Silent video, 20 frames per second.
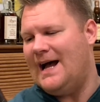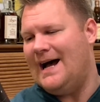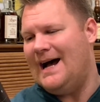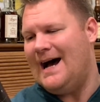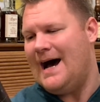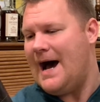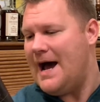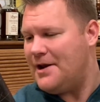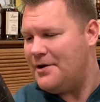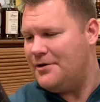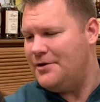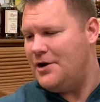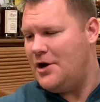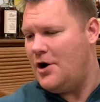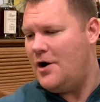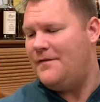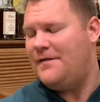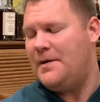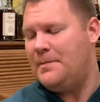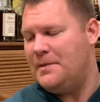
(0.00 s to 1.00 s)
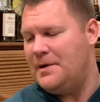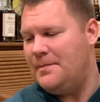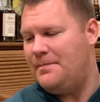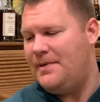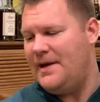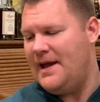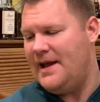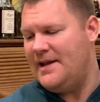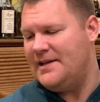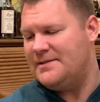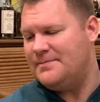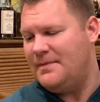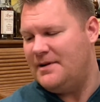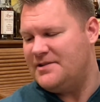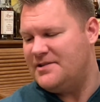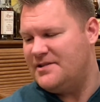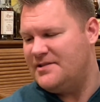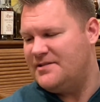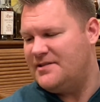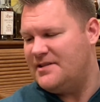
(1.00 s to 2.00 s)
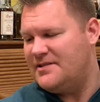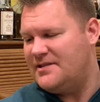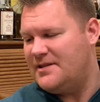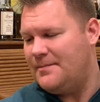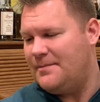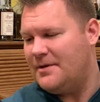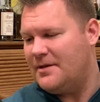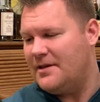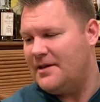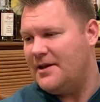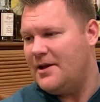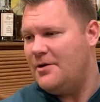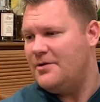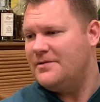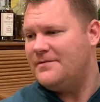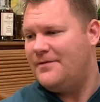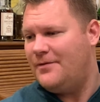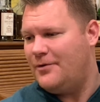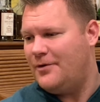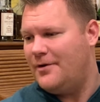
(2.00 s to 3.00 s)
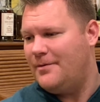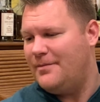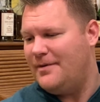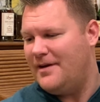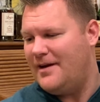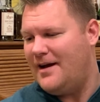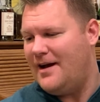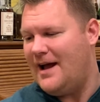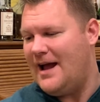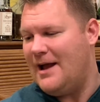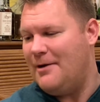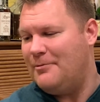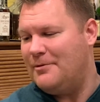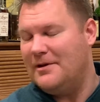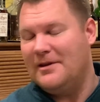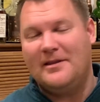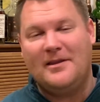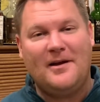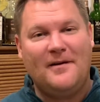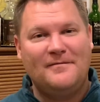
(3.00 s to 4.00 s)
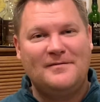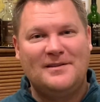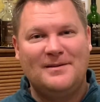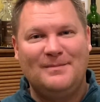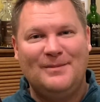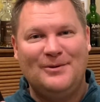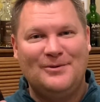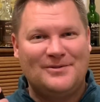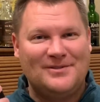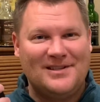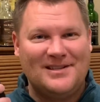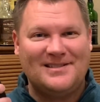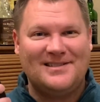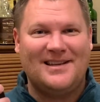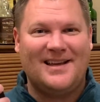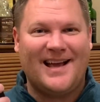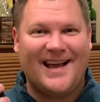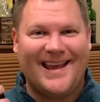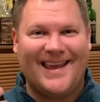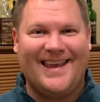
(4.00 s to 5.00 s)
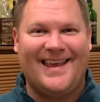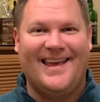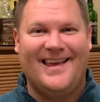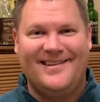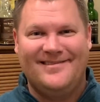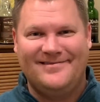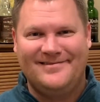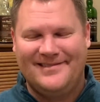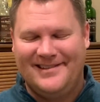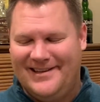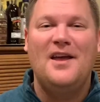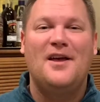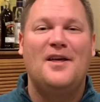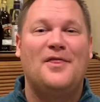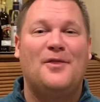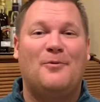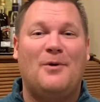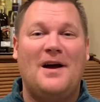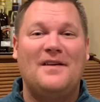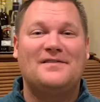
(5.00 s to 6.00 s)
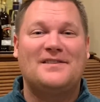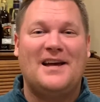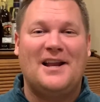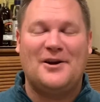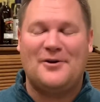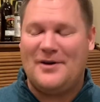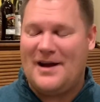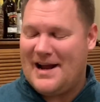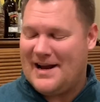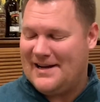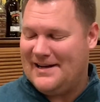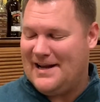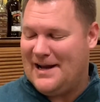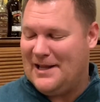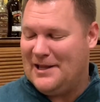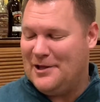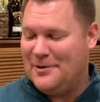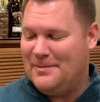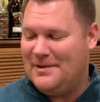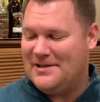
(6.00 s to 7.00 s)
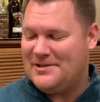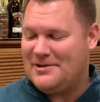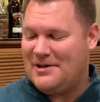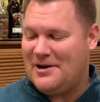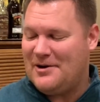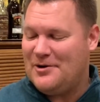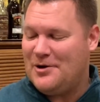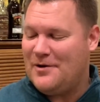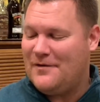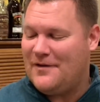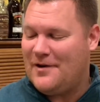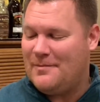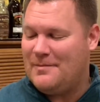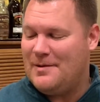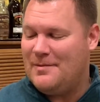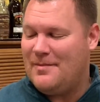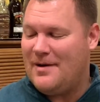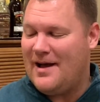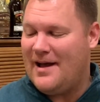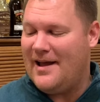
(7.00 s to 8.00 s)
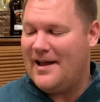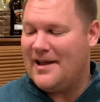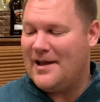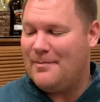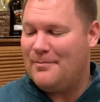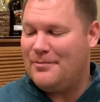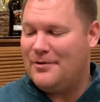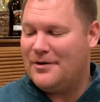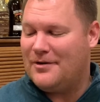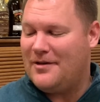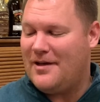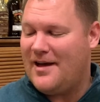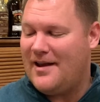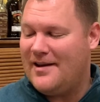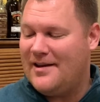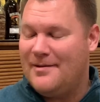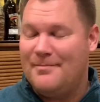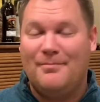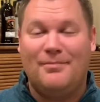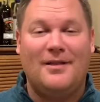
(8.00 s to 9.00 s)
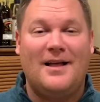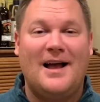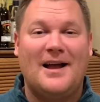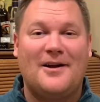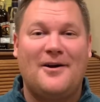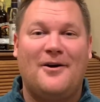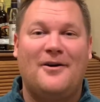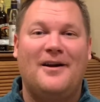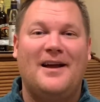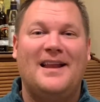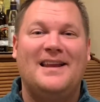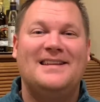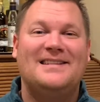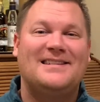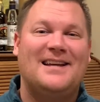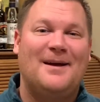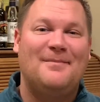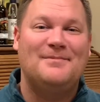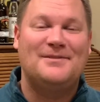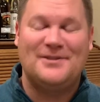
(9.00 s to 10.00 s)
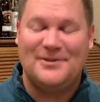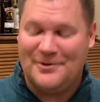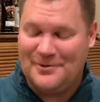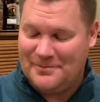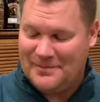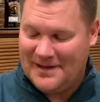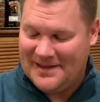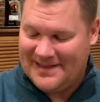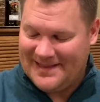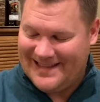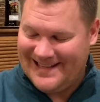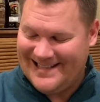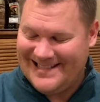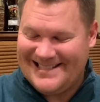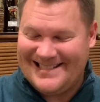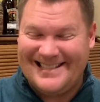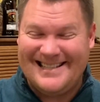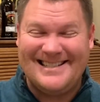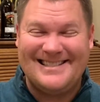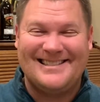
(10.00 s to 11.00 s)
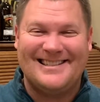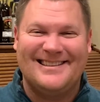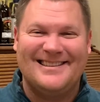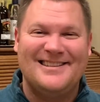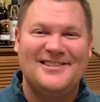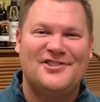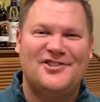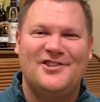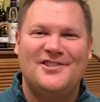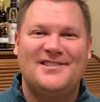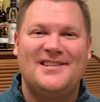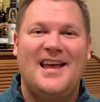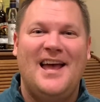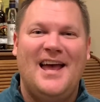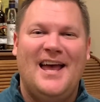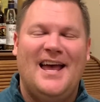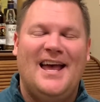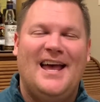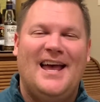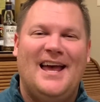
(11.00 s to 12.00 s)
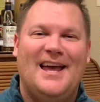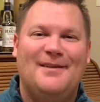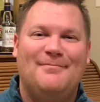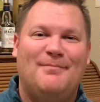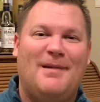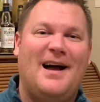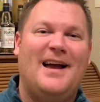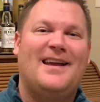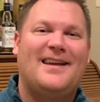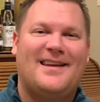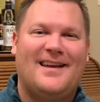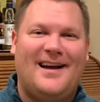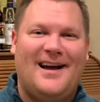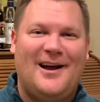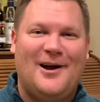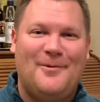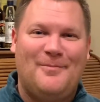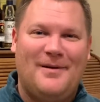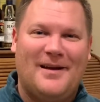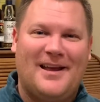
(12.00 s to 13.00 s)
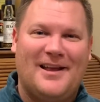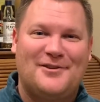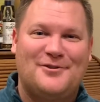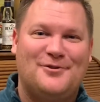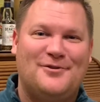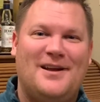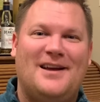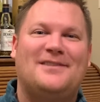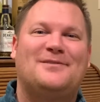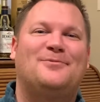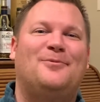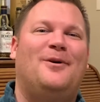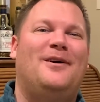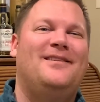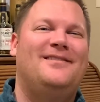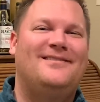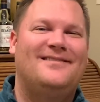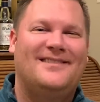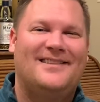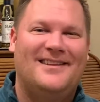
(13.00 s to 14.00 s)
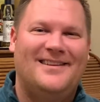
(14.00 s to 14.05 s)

don't know if I'm going to pay as much as this typically goes for, but I would love to mooch this again. The wife's kind of cracking down a little bit, so I don't know if I'll be buying a Bruichladdich Black Art anytime soon, but this is delicious. And Mike, I hope I get your next one.